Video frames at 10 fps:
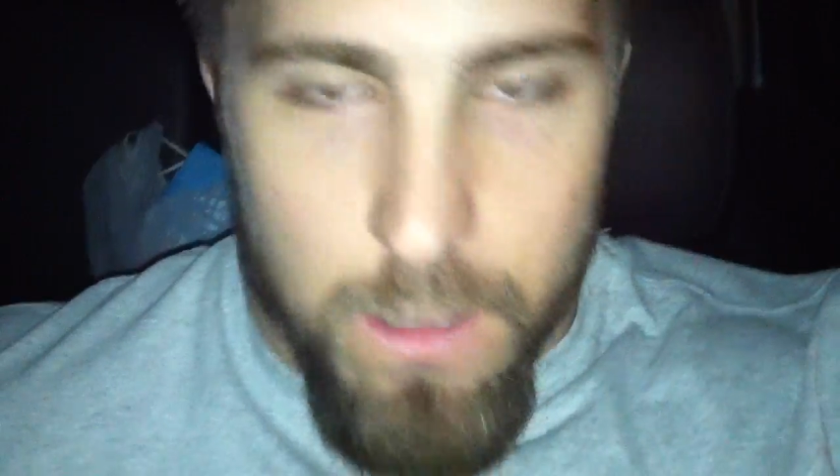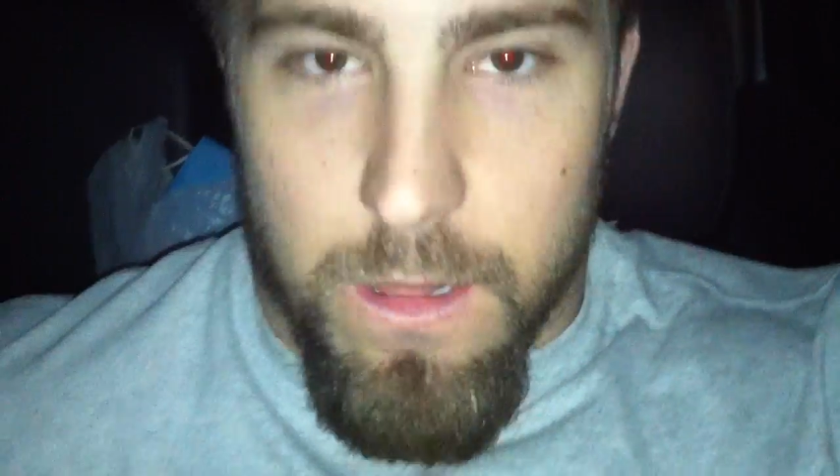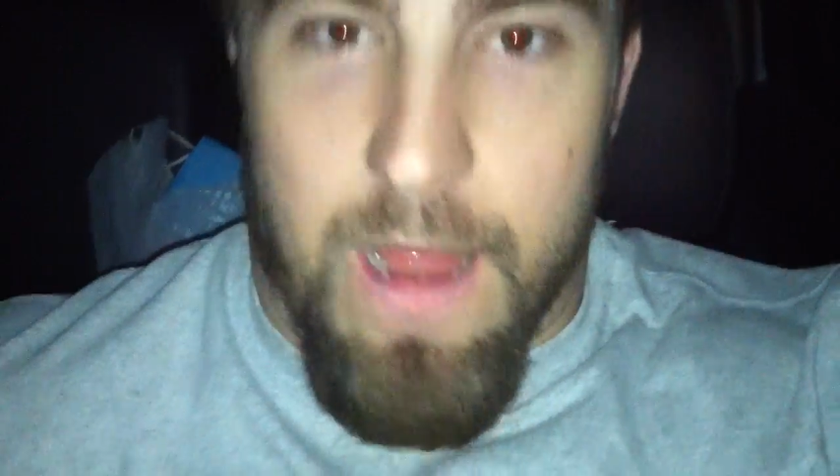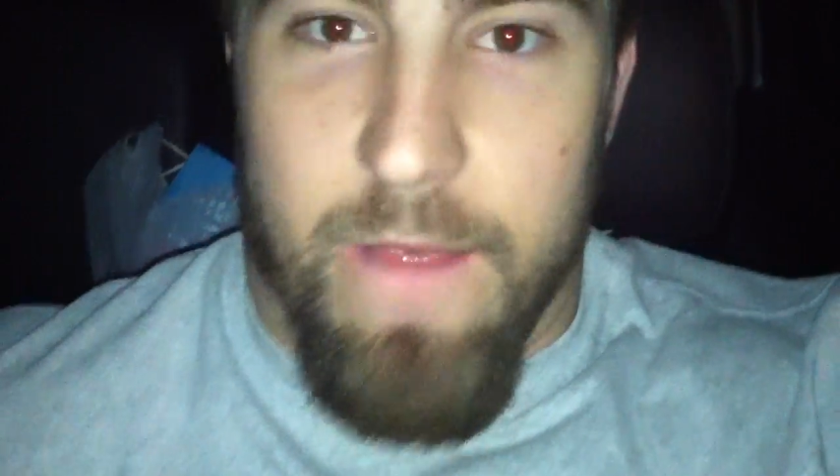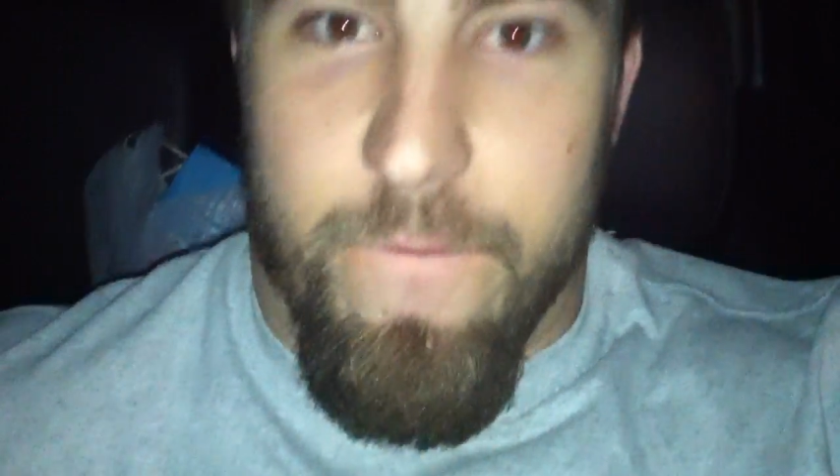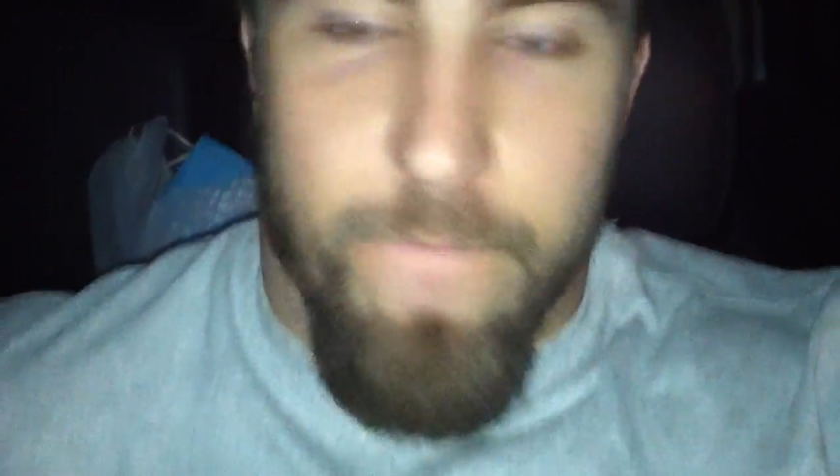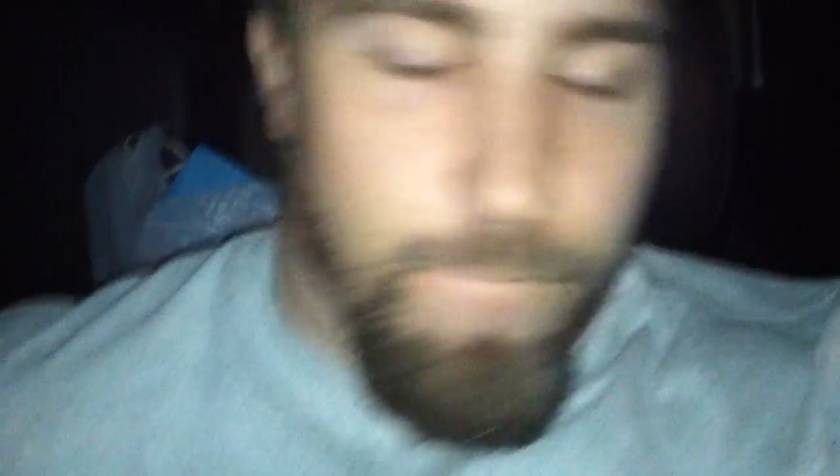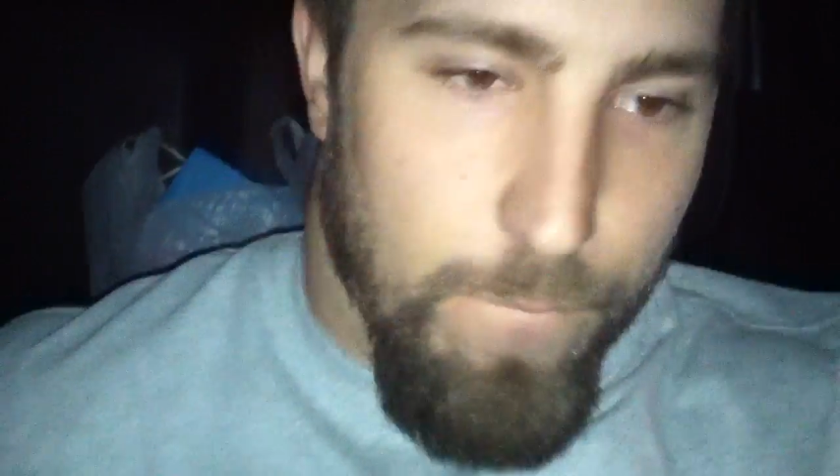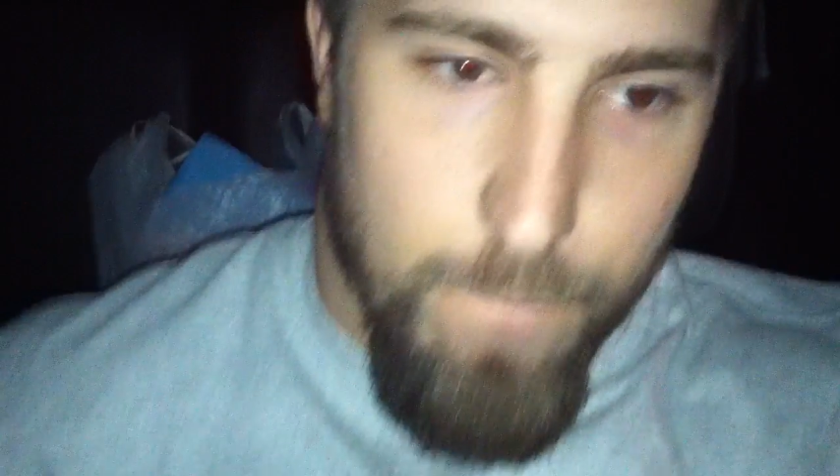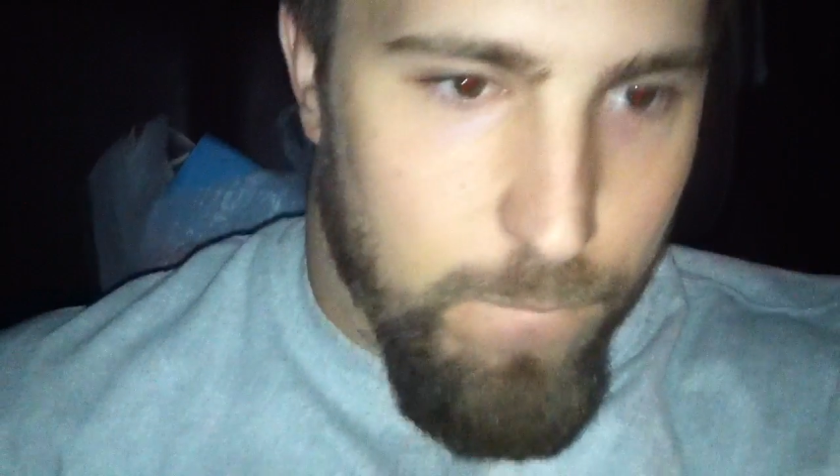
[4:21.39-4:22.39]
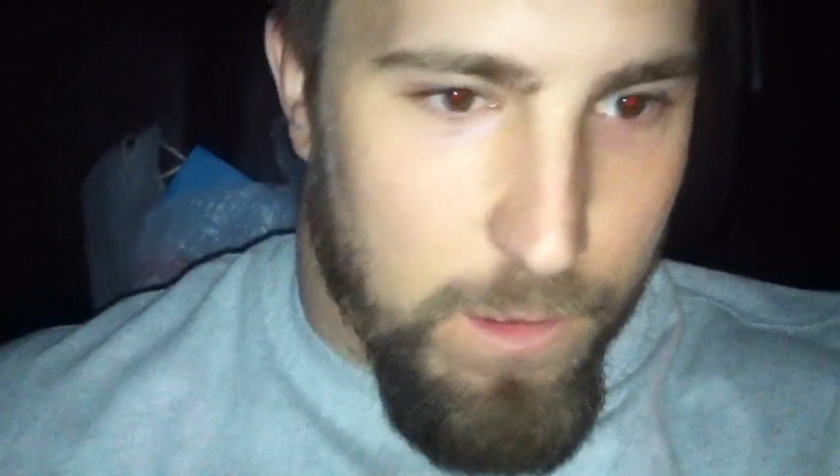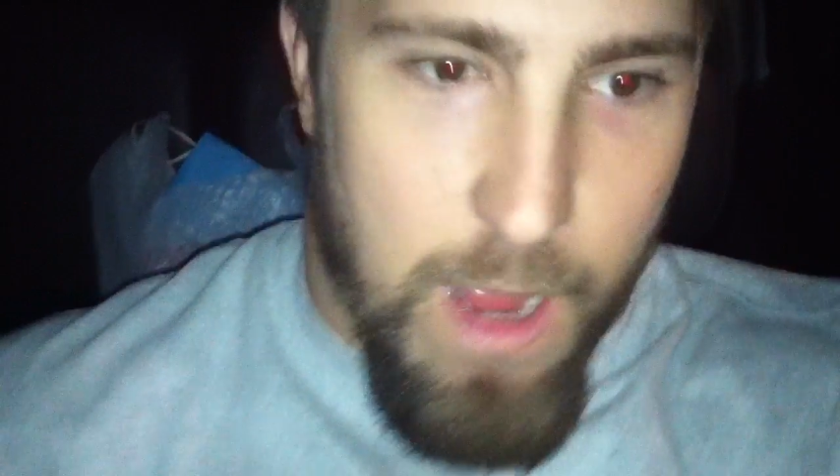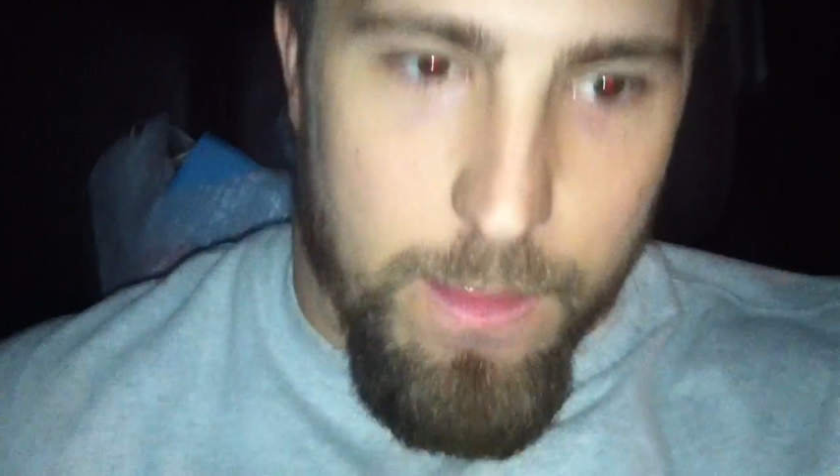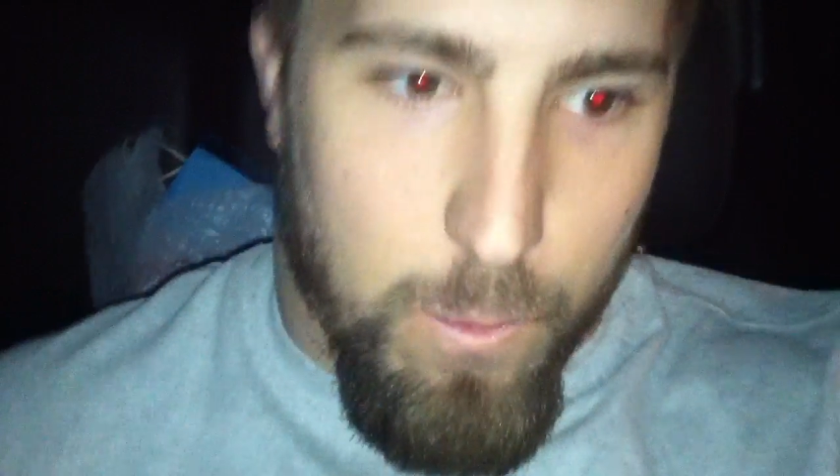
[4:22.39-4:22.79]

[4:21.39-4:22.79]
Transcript: Life got in the